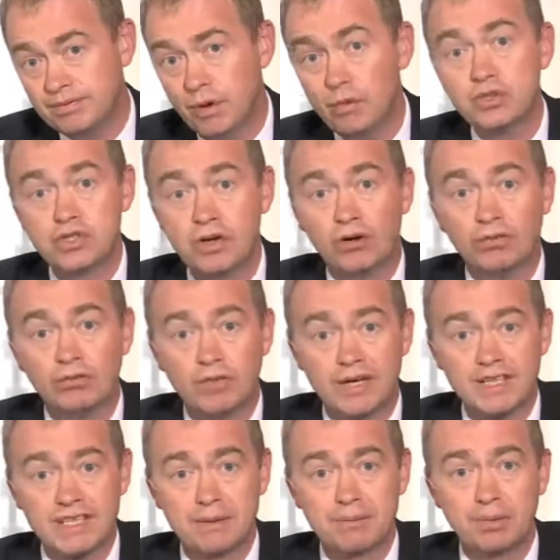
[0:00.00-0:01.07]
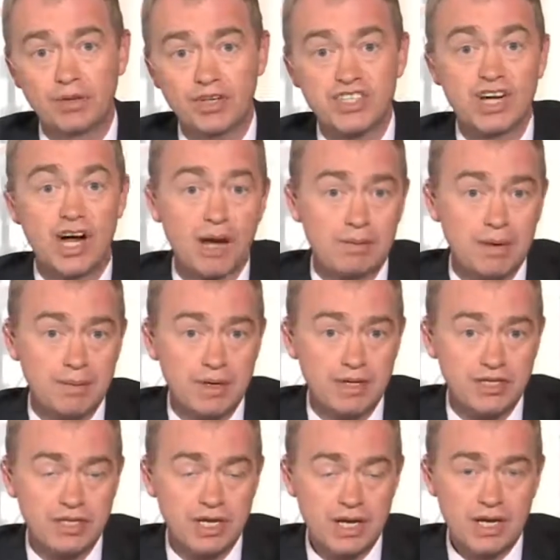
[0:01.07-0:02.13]
votes on, for example, the time
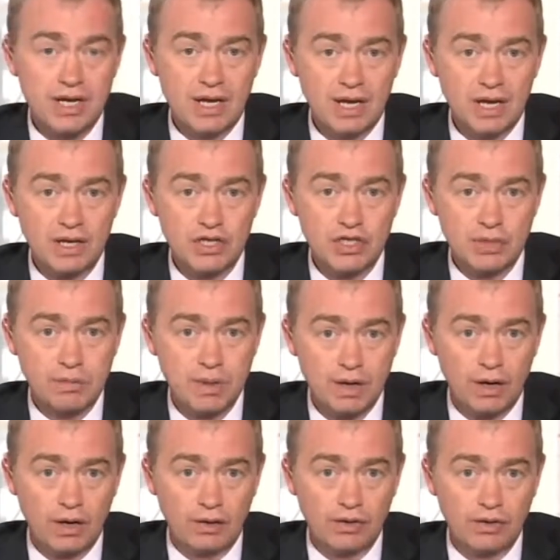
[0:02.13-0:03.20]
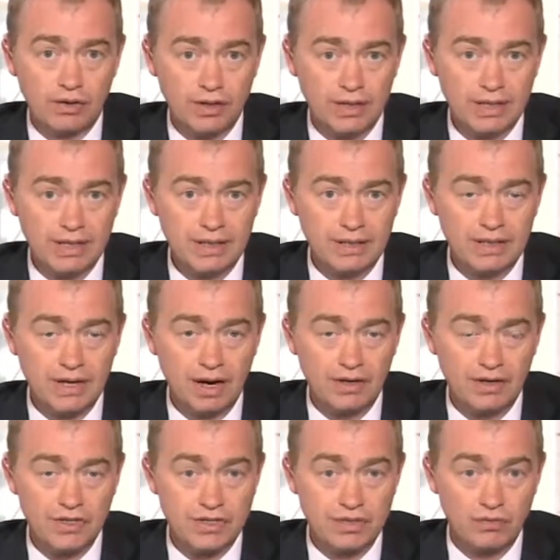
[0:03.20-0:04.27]
limits should be under the
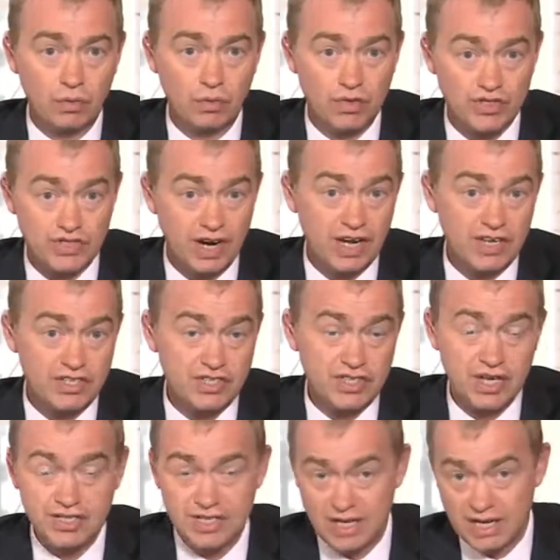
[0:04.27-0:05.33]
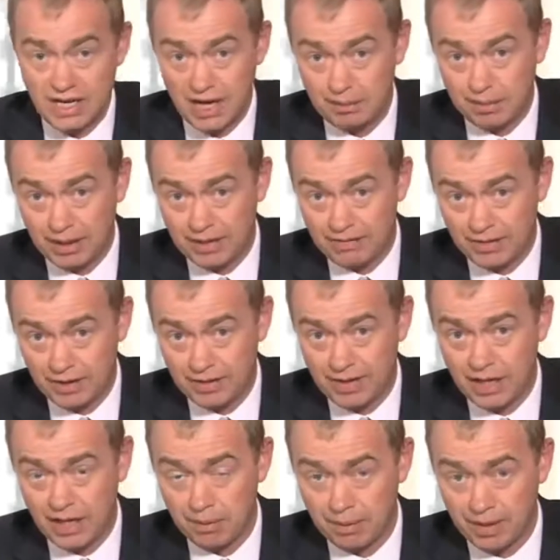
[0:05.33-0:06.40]
guidance of what the science says. I believe that
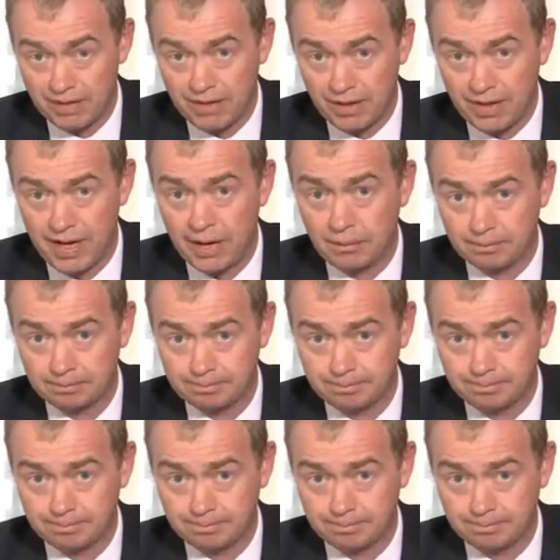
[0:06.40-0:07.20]
then, and I believe that now.